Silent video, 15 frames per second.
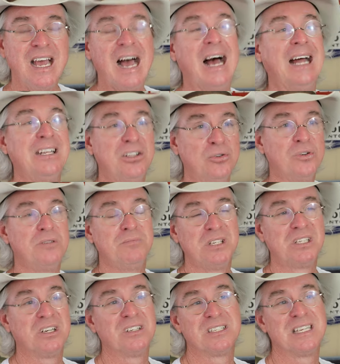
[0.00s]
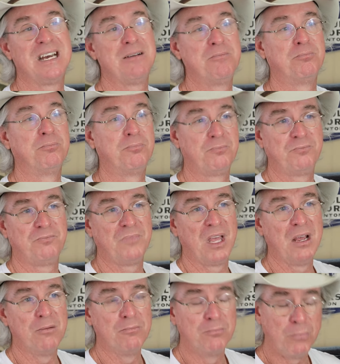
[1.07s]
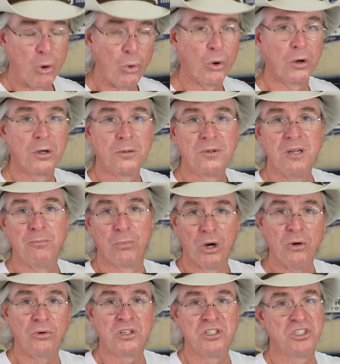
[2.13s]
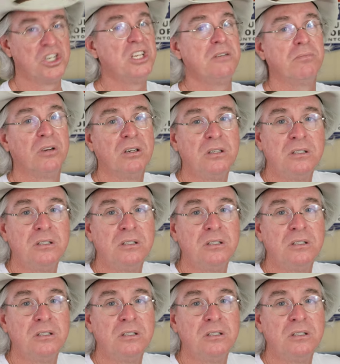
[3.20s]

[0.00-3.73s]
I do it because I'm poor and broke and cheap.